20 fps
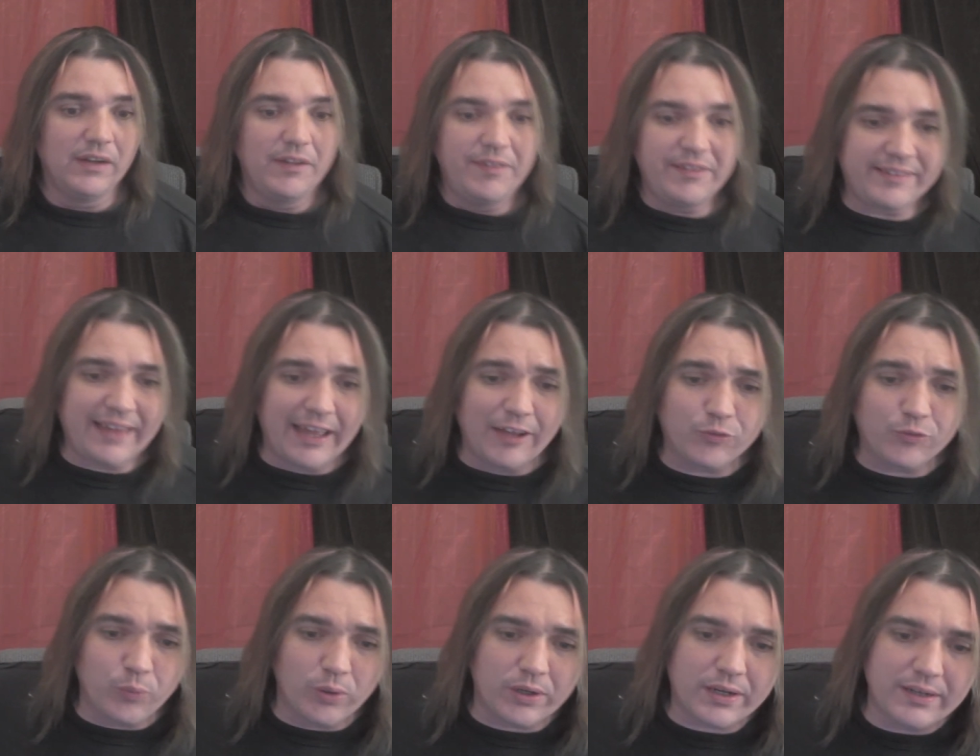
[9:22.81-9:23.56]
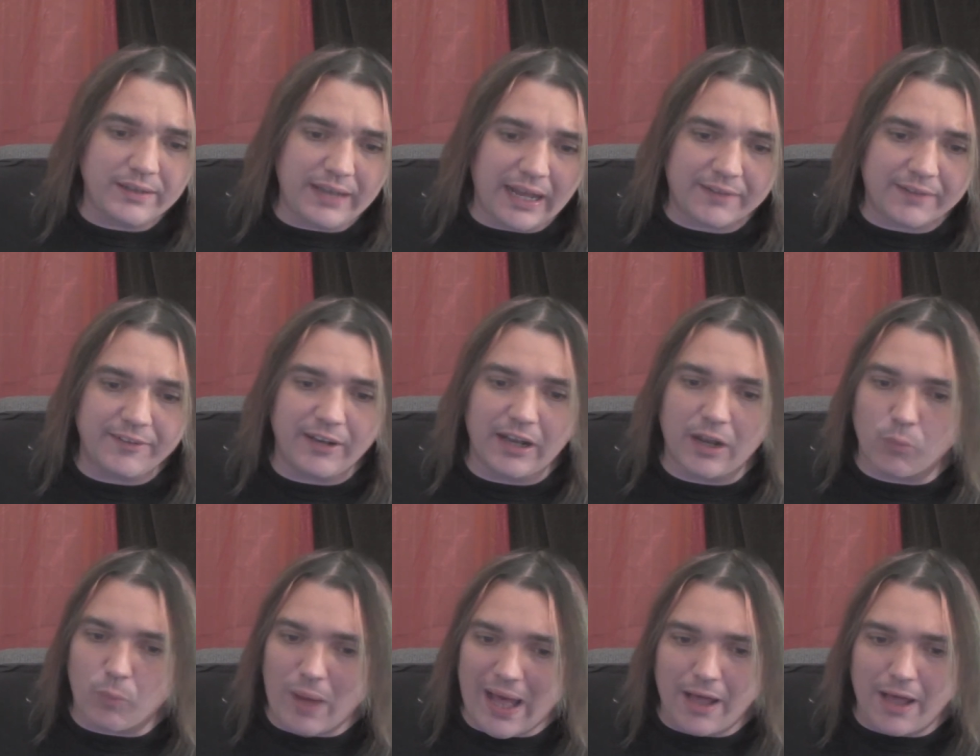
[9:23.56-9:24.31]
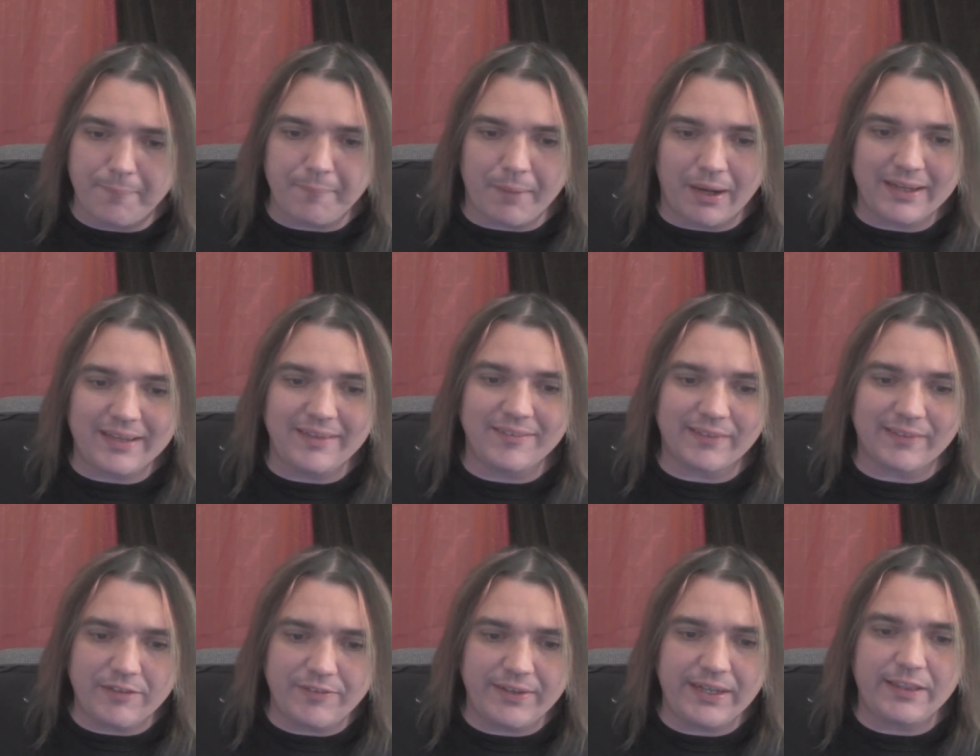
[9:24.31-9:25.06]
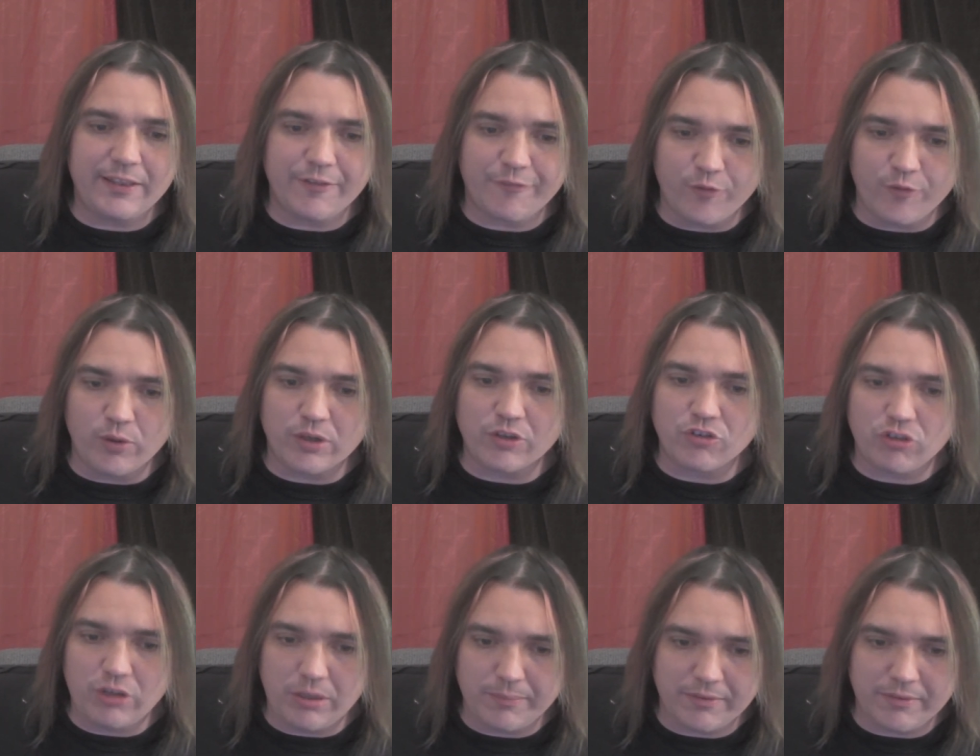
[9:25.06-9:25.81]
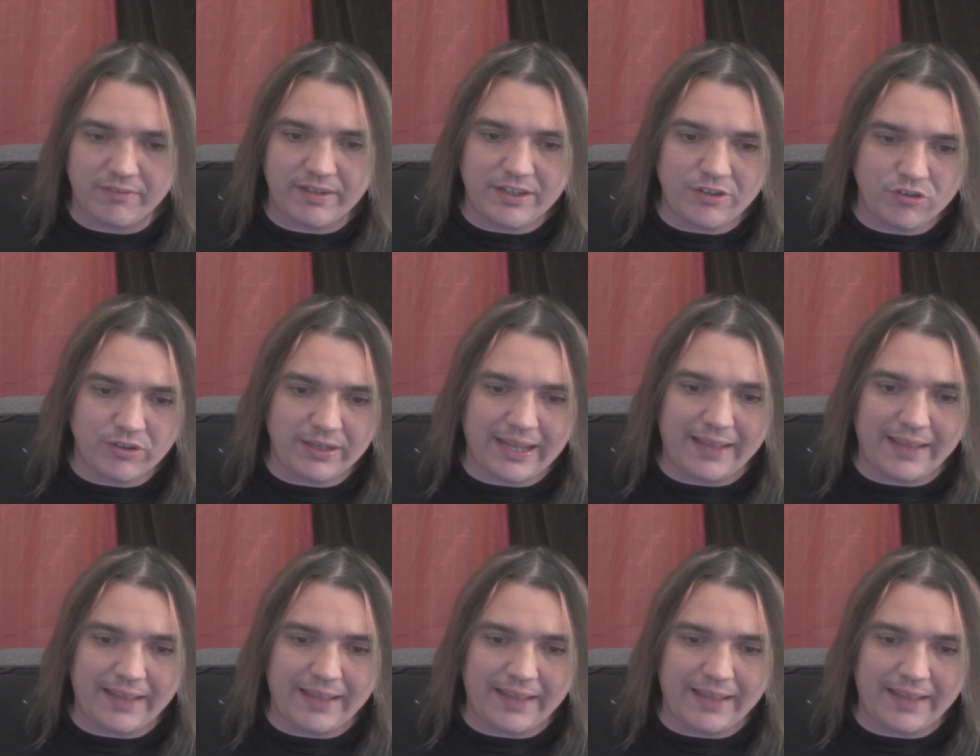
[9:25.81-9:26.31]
The tests were conducted on wild monkeys living in the Fukushima region,